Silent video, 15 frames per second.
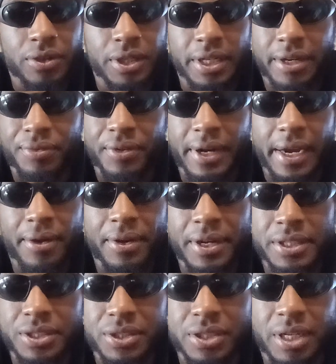different
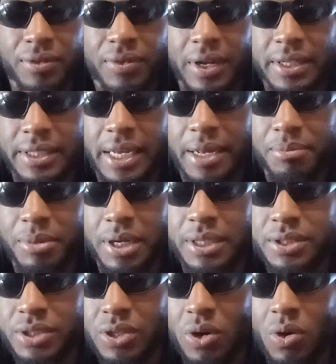areas and stuff like that.
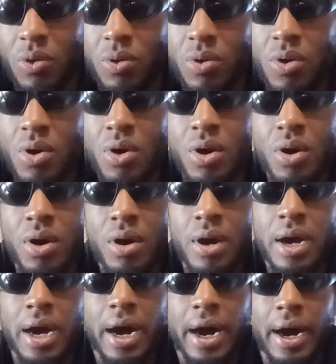But so
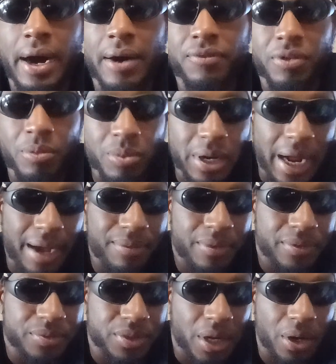from what I've
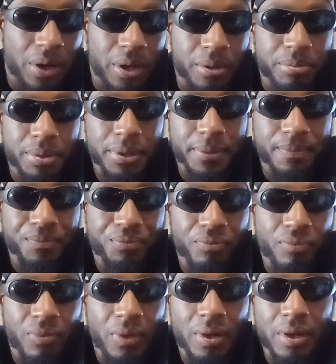observed,
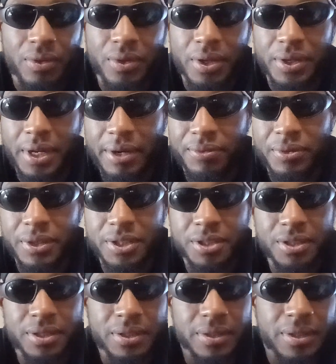the
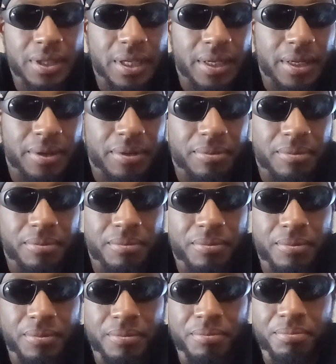difference
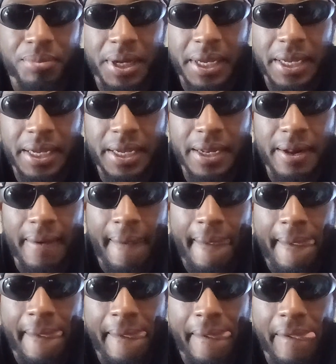being
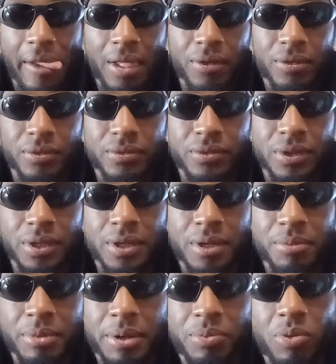
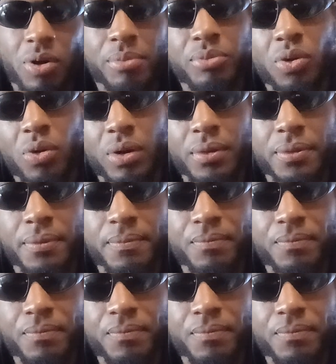people up north,